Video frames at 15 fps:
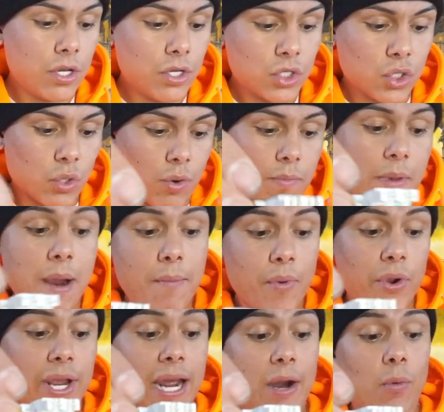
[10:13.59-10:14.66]
So remember,
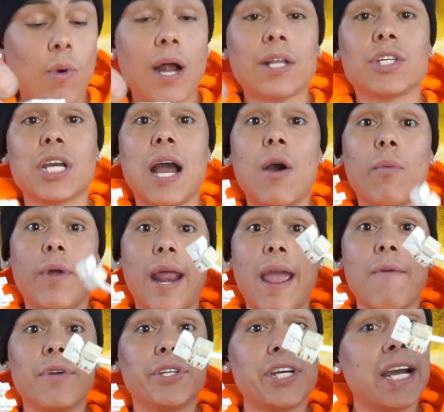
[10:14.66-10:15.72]
you gotta watch out with
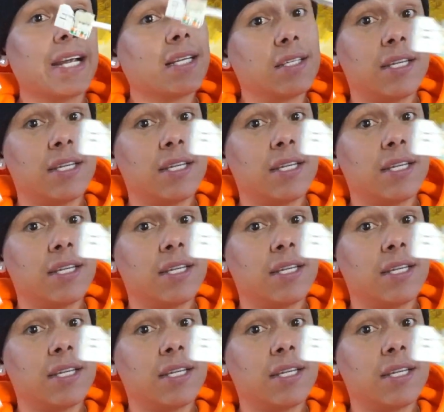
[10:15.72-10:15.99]
every jack is